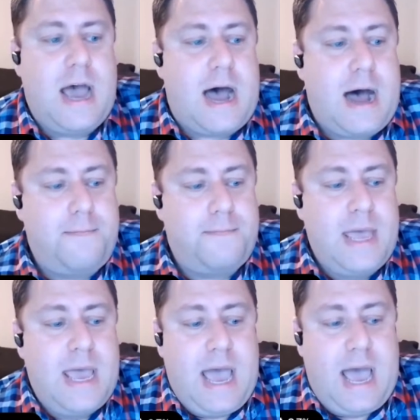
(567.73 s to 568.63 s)

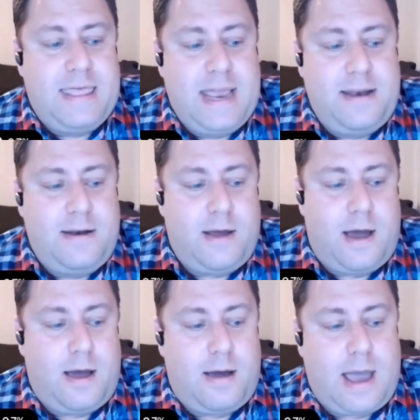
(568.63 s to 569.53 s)
And then
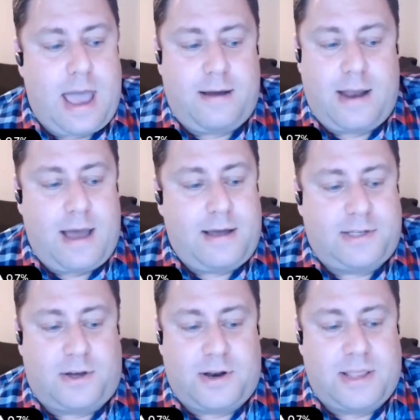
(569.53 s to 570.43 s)

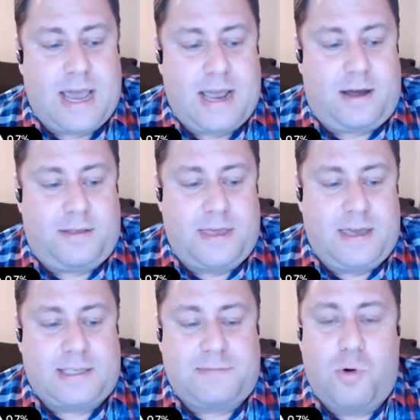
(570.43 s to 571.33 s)
outside of that, I
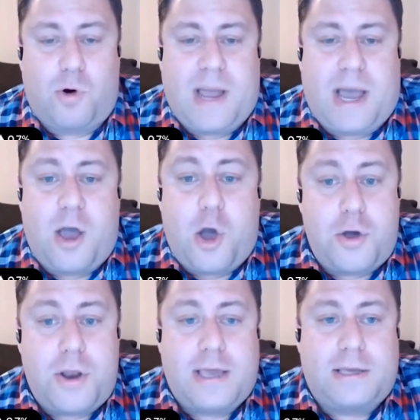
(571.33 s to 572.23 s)
think it's more about
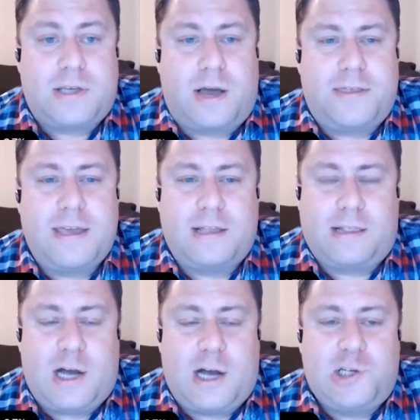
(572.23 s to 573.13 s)
earnings. I think
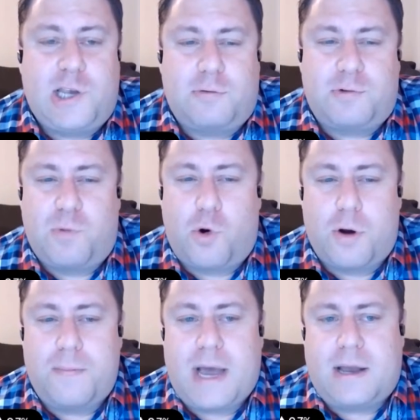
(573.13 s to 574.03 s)
last year it was
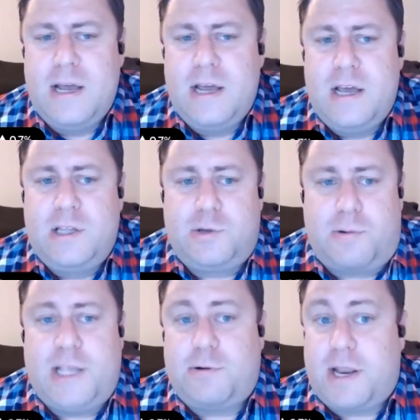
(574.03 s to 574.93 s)
more about
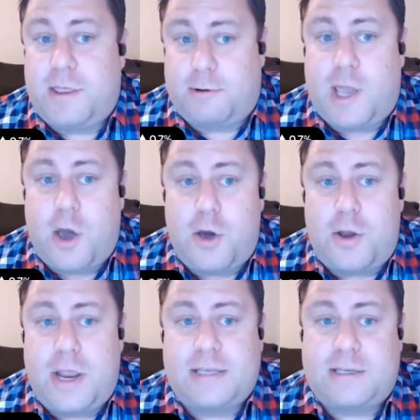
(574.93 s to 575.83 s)
2023
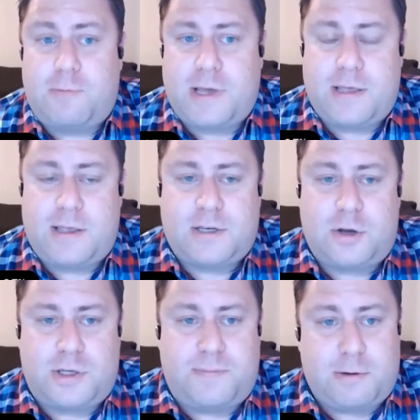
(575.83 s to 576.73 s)
earnings and whether there's
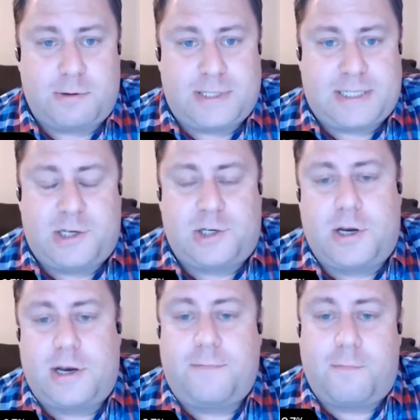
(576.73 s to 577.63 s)
going to be a
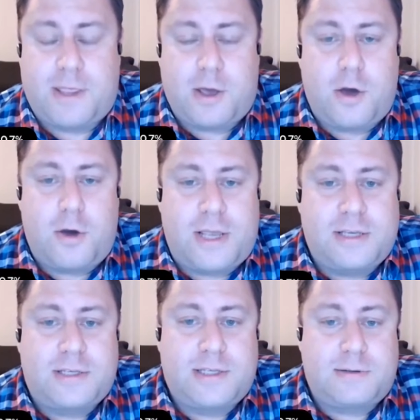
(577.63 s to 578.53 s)
recession and whether
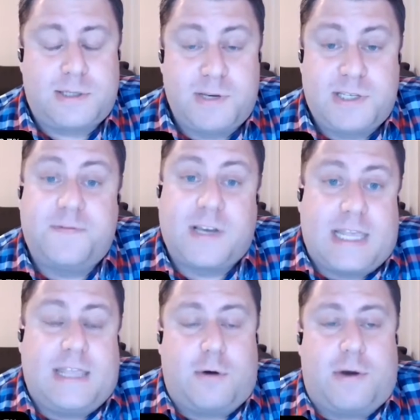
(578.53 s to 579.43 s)
earnings
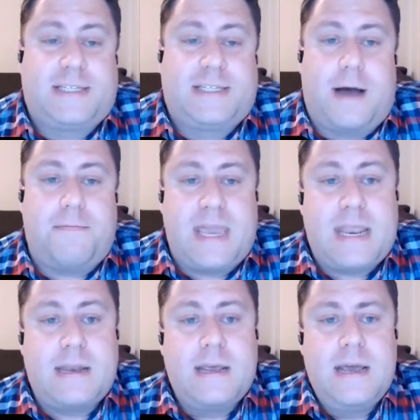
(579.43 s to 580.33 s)
specifically in the US come
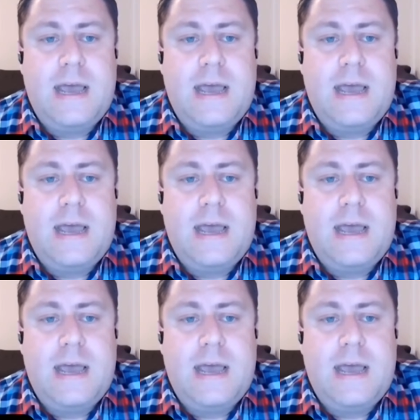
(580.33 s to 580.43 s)
in.